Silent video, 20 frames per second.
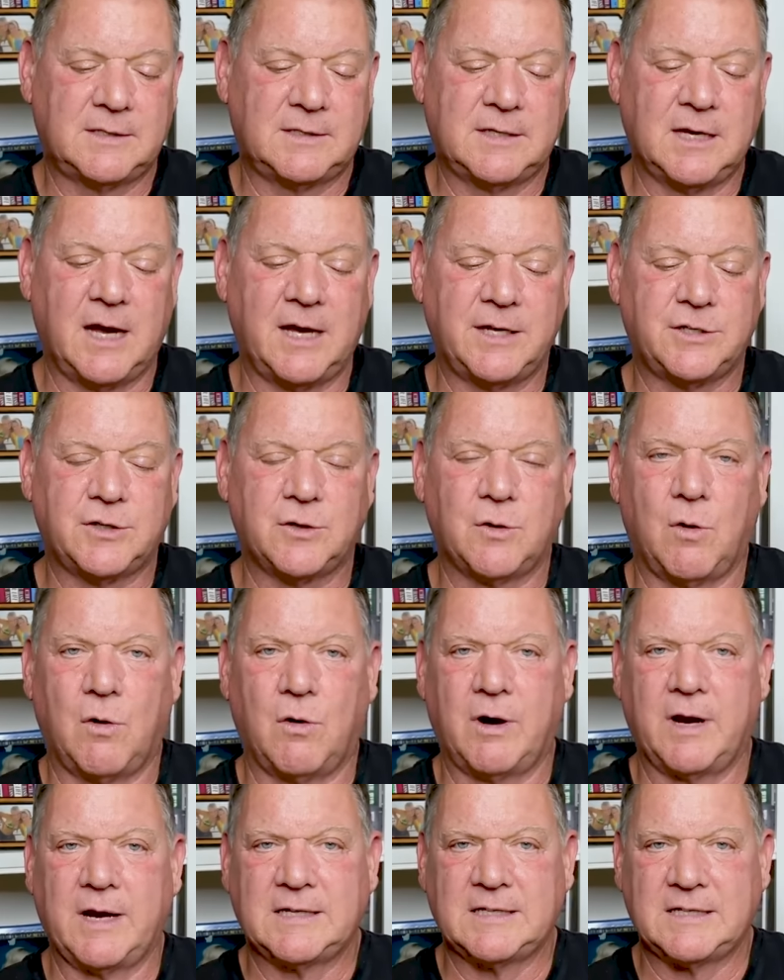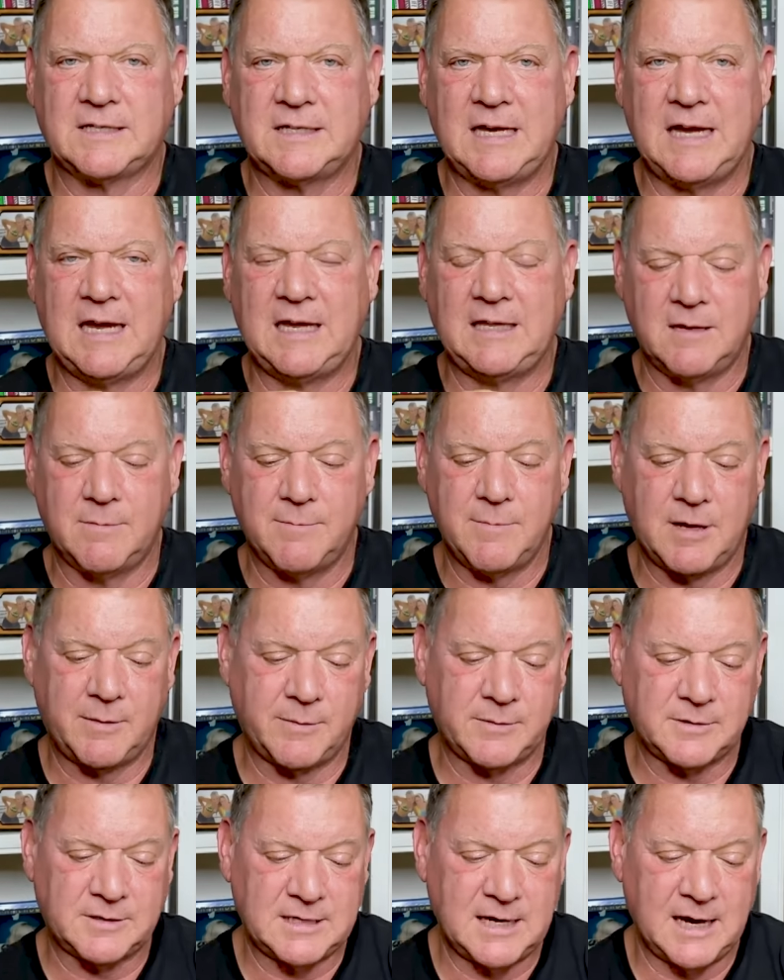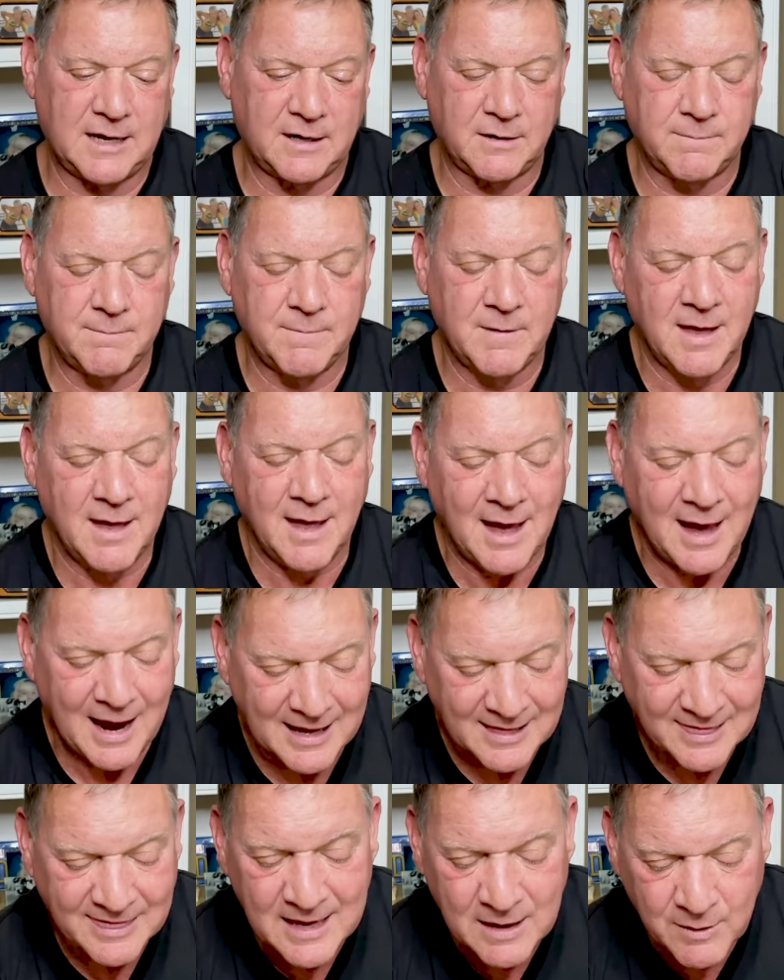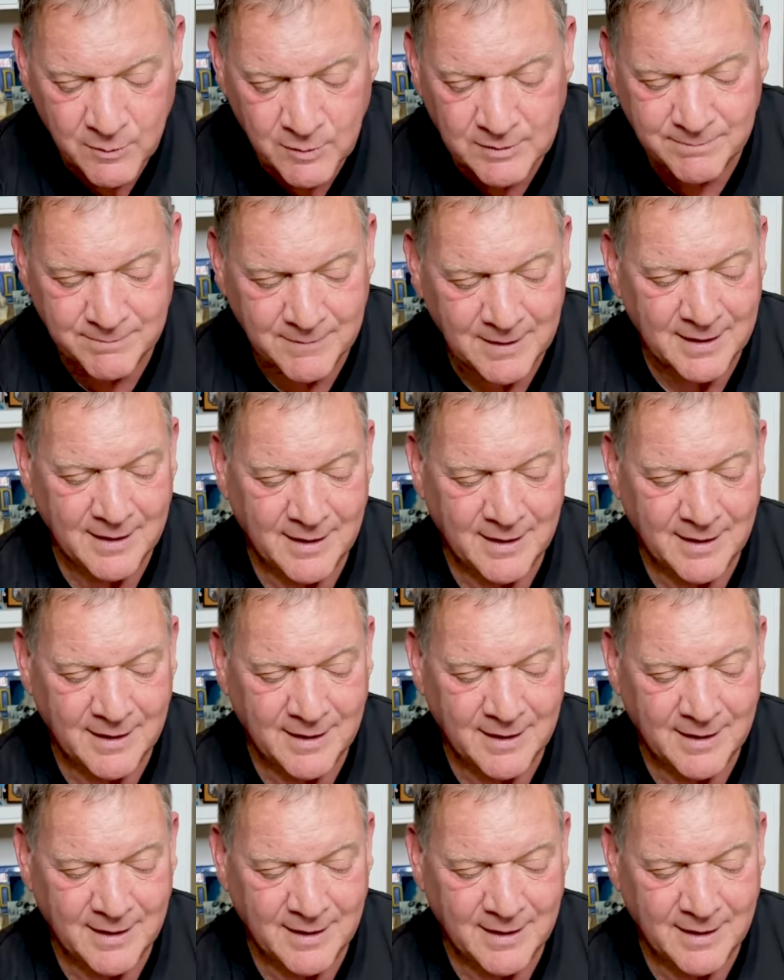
touch, or exceed the minimum standard, I think would,